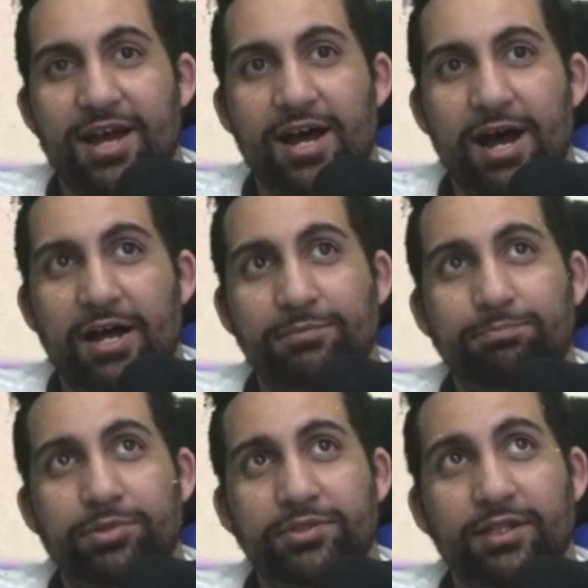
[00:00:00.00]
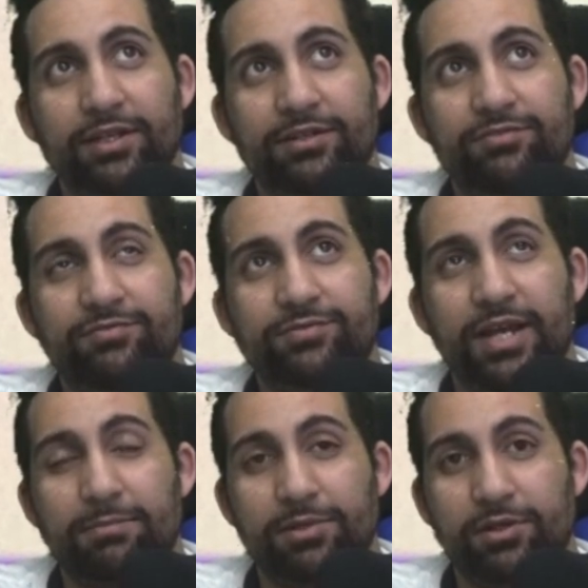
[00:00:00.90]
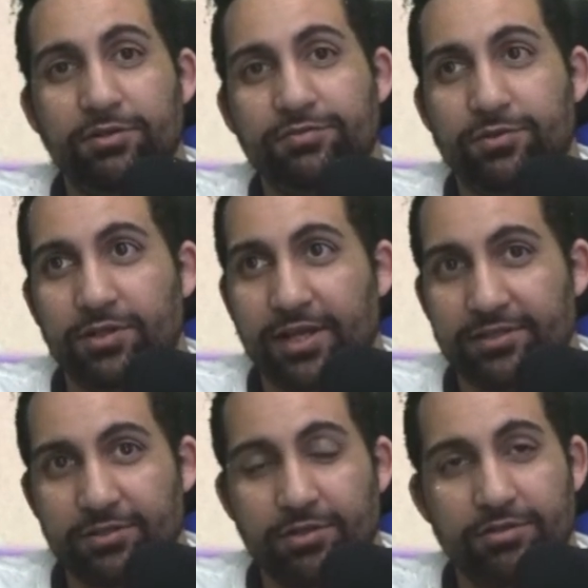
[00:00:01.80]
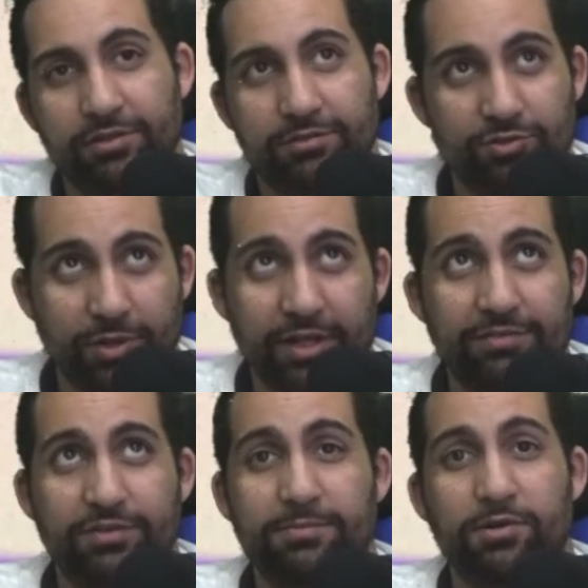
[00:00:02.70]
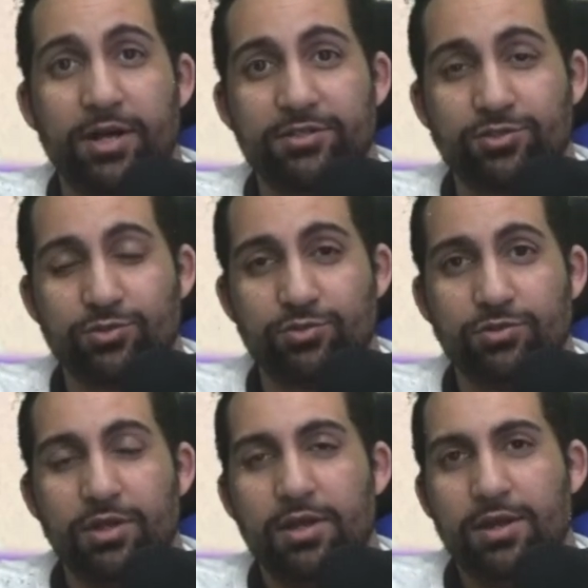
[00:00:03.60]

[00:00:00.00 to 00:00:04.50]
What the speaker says: I'll put the link down below for like the trailer for Amaratsu,